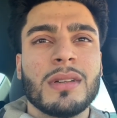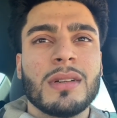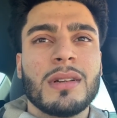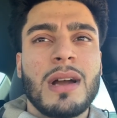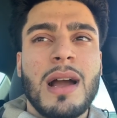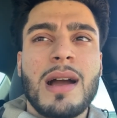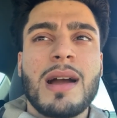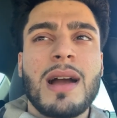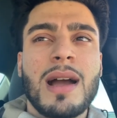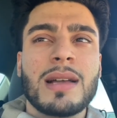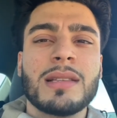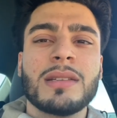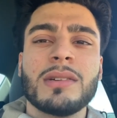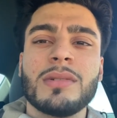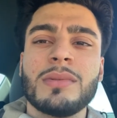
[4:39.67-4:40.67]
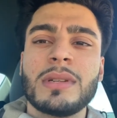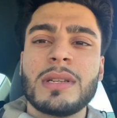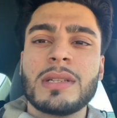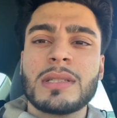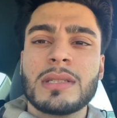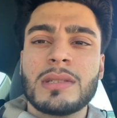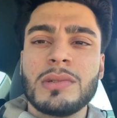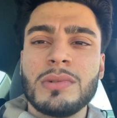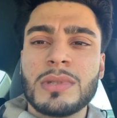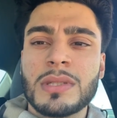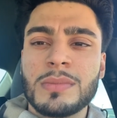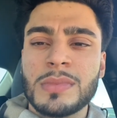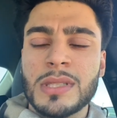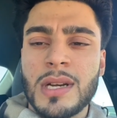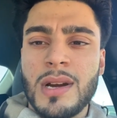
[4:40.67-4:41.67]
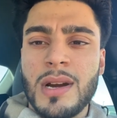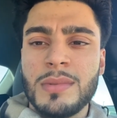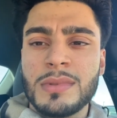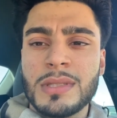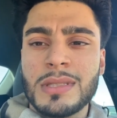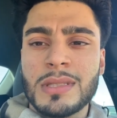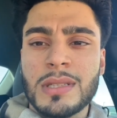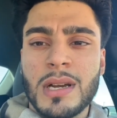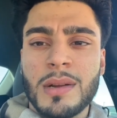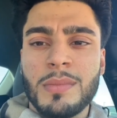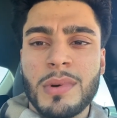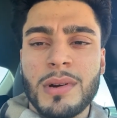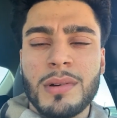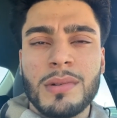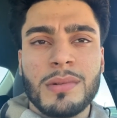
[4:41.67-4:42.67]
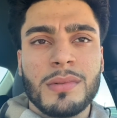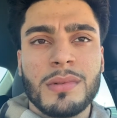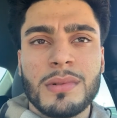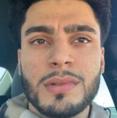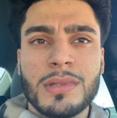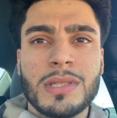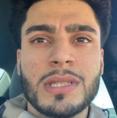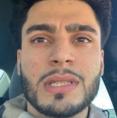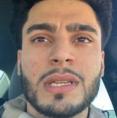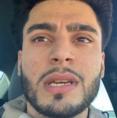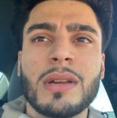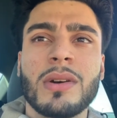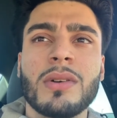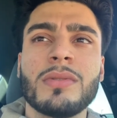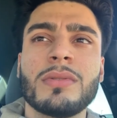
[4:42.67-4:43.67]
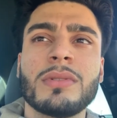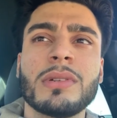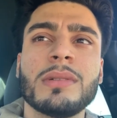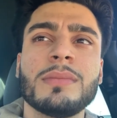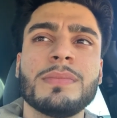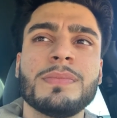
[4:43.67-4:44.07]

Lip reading: I deal with this too sometimes. It's like, bro, just get over it.